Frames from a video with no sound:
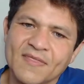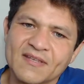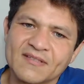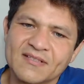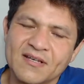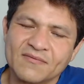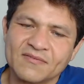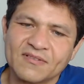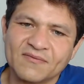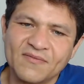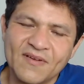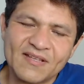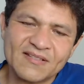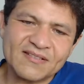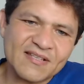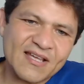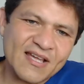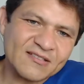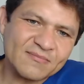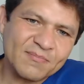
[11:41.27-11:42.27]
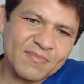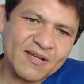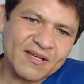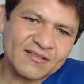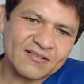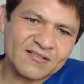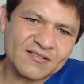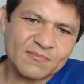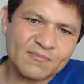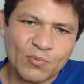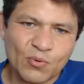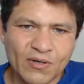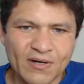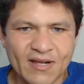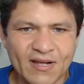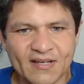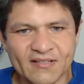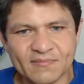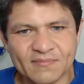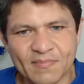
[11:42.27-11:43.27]
self-defense aspect, the sport
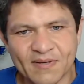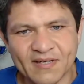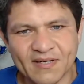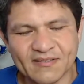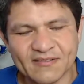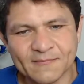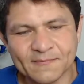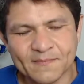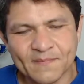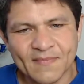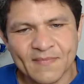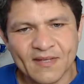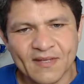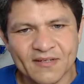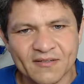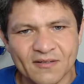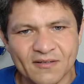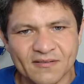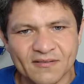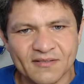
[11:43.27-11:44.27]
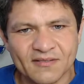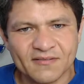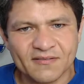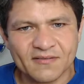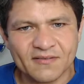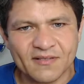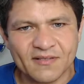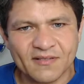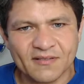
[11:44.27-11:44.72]
aspect, all this